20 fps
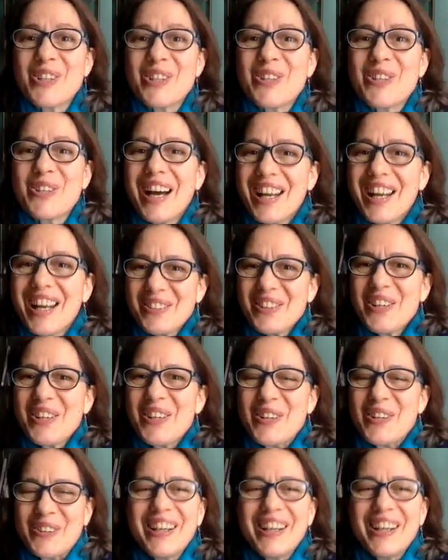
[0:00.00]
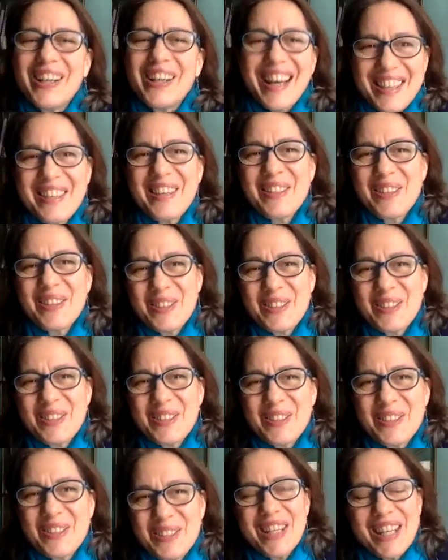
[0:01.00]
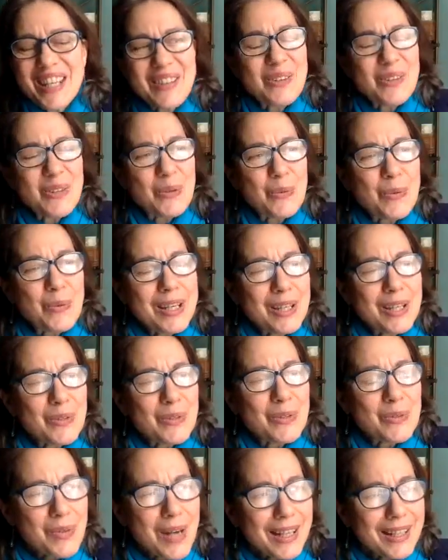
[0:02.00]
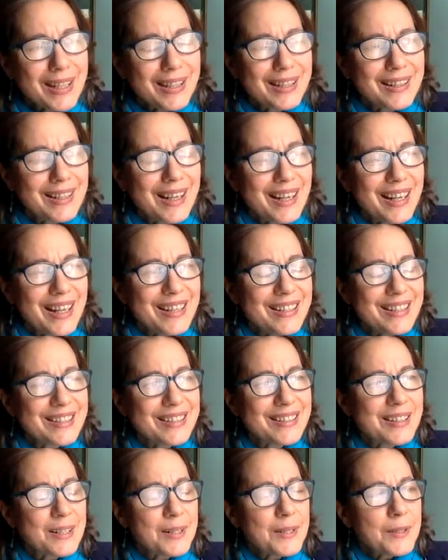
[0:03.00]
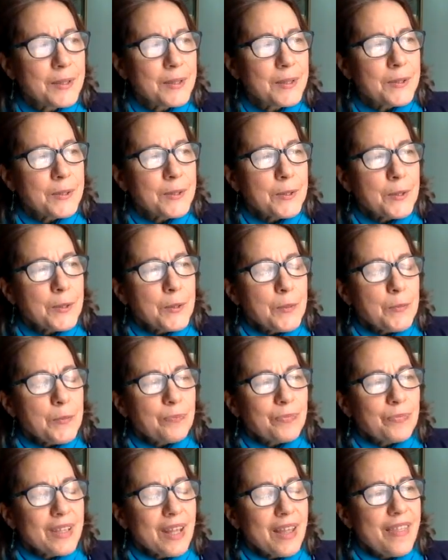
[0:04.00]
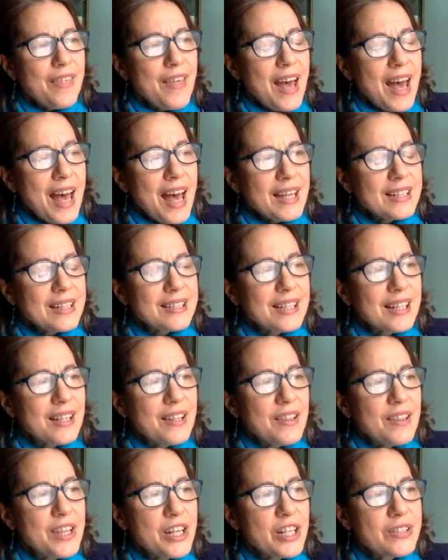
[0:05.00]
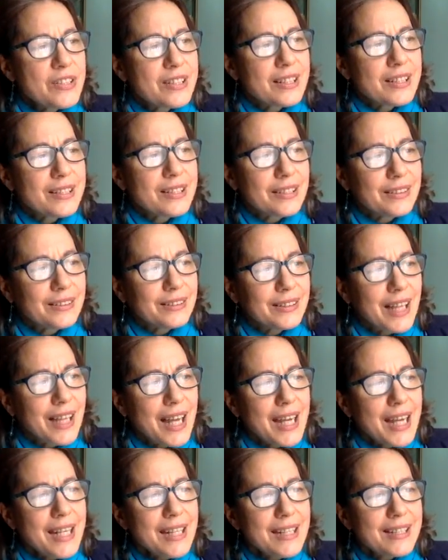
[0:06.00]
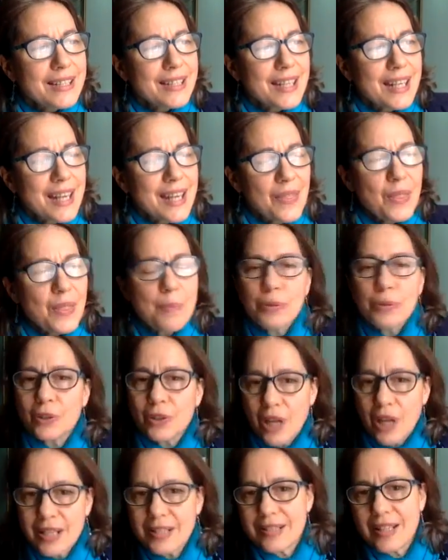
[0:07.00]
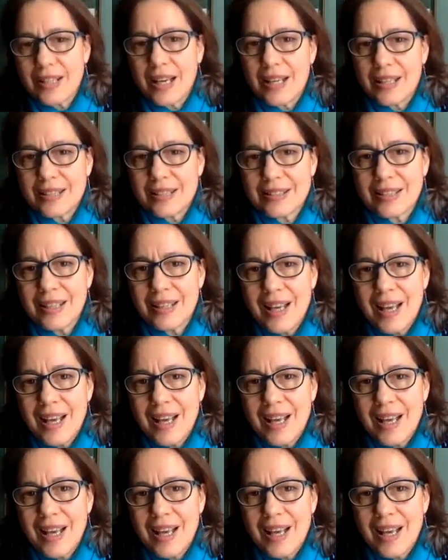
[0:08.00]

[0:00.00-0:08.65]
So I don't know, I think there's something in there that we can recognize, that there's a delight in the process.